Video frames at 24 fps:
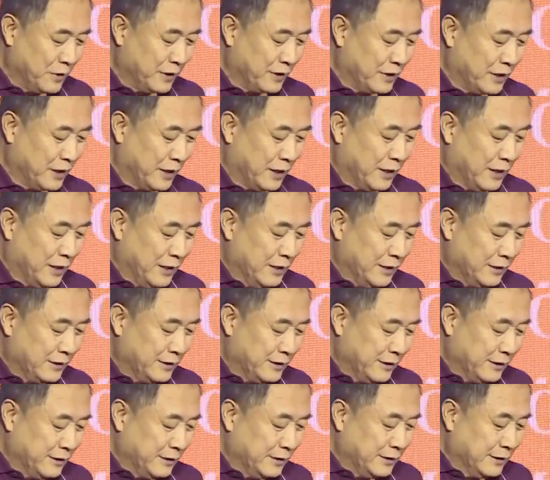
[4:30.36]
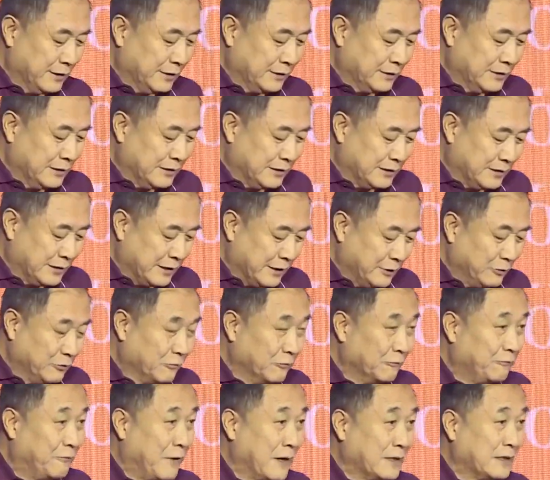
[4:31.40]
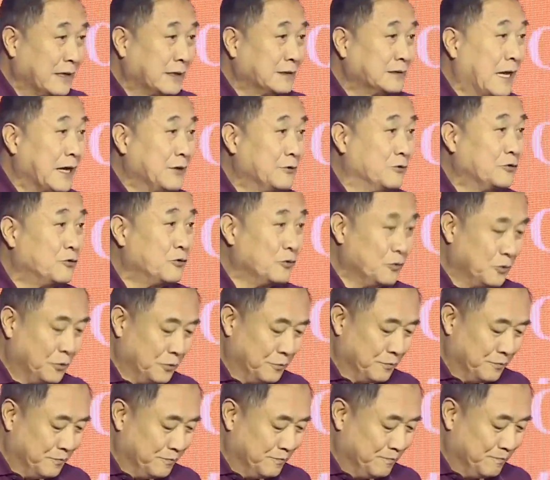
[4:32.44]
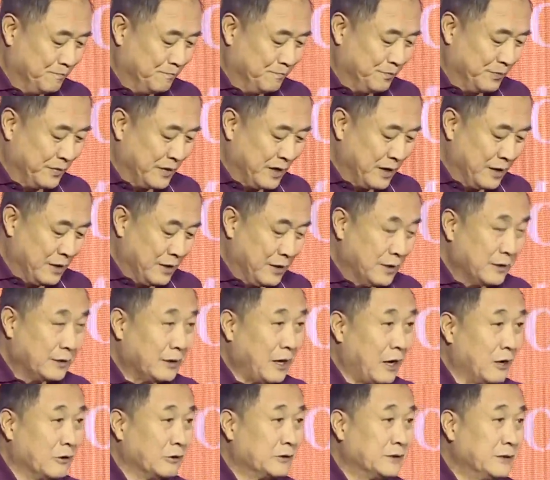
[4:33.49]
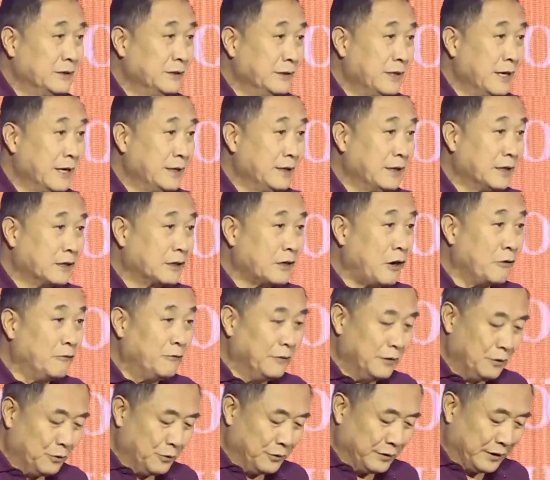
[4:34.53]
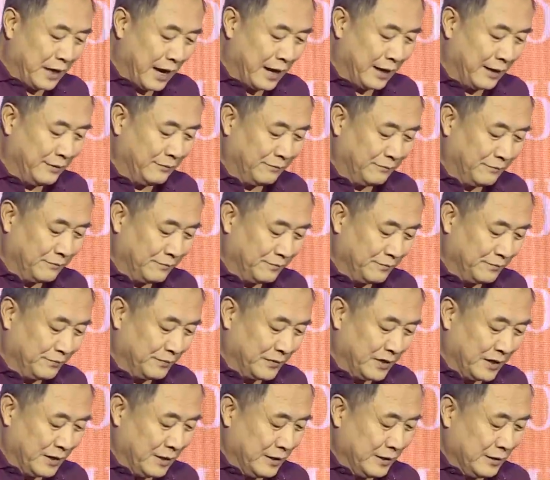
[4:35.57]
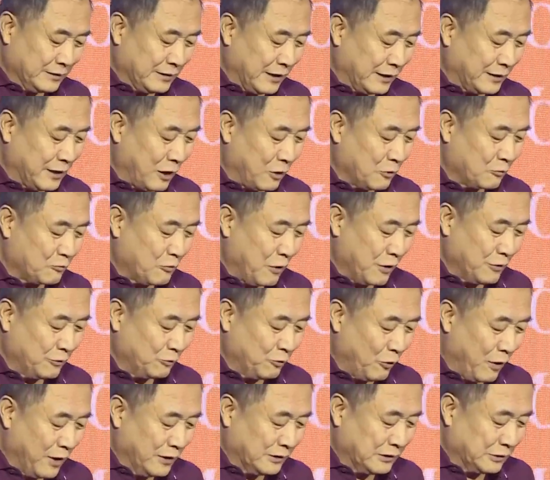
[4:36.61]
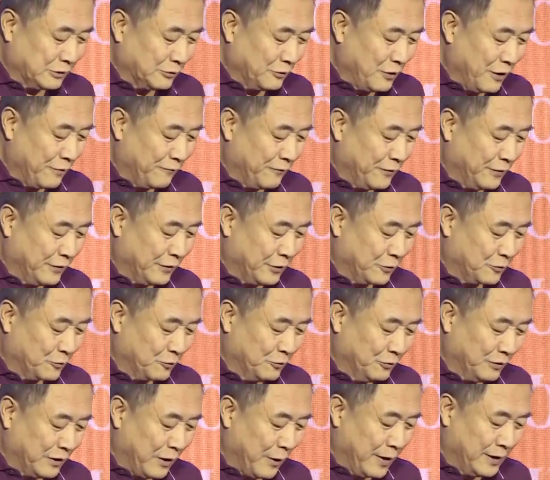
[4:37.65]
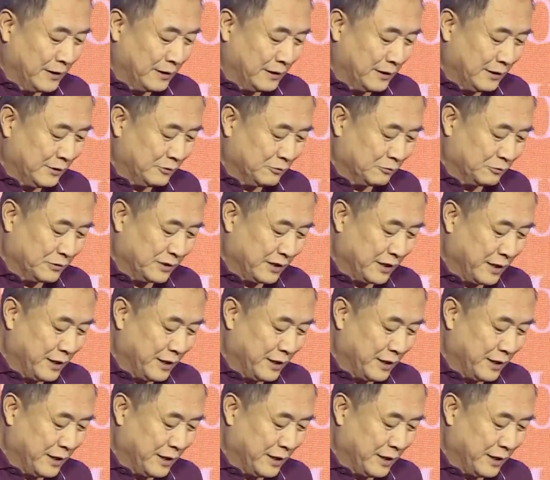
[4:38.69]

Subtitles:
we have the CPAX, Beijing-Tianjin-Hebei Convergence platform, and today we'll have the